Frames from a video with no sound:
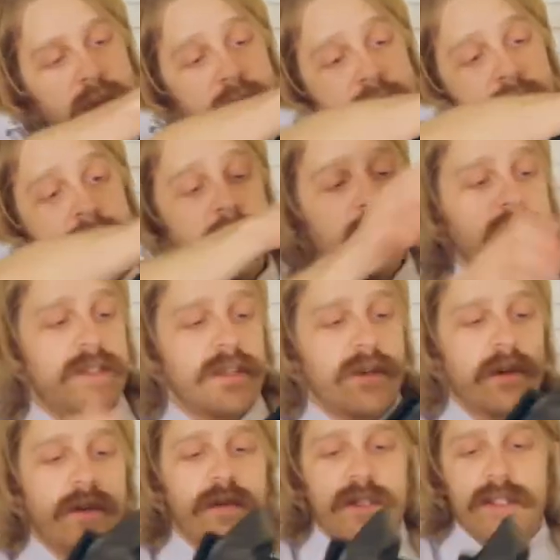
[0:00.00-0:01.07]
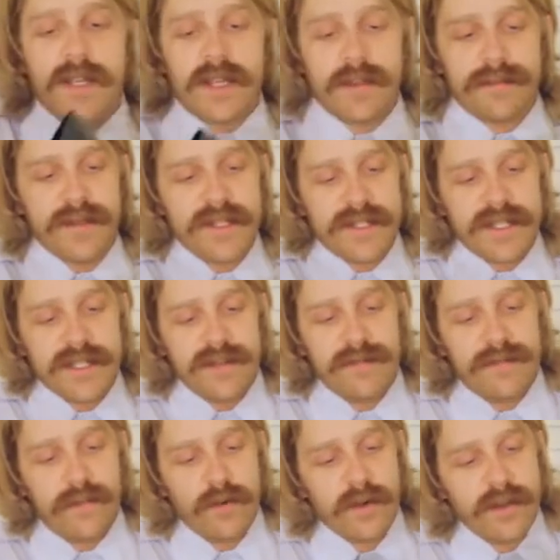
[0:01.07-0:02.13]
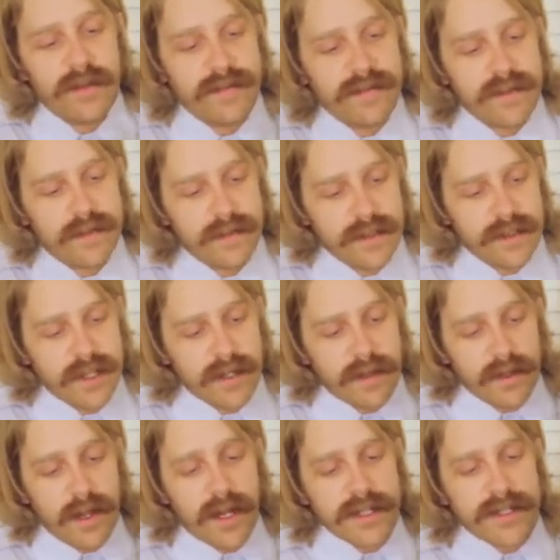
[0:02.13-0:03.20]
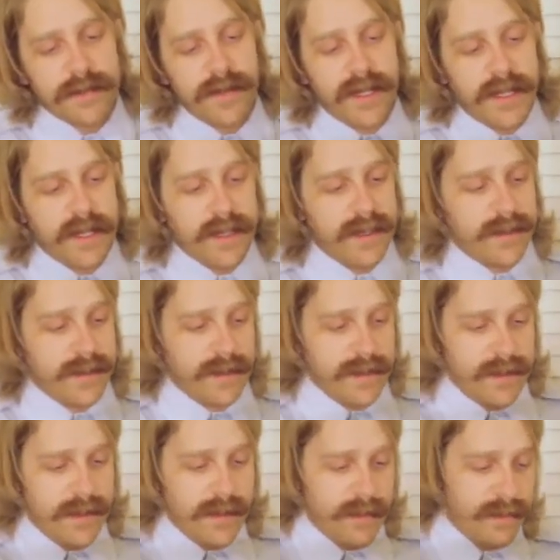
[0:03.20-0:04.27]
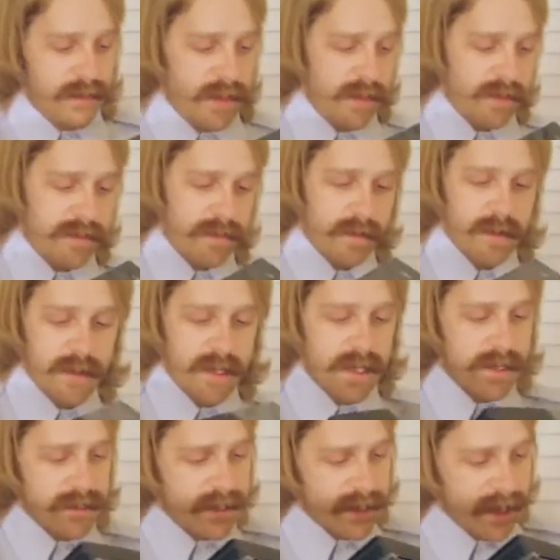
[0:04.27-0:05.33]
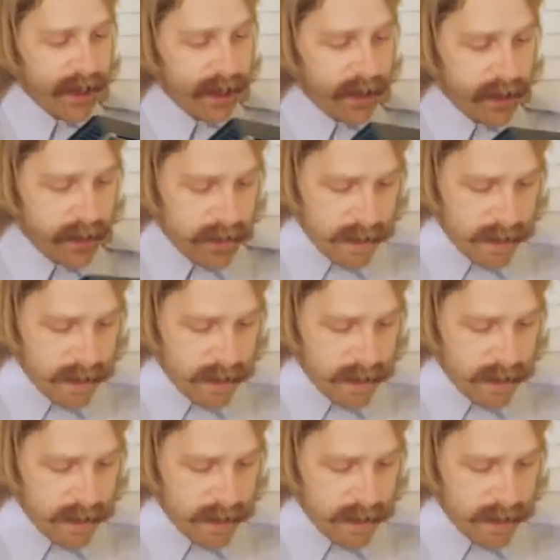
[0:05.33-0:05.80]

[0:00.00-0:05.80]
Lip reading: And also, much like the PlayStation 4, they've done a lot to make it, beautiful on the outside.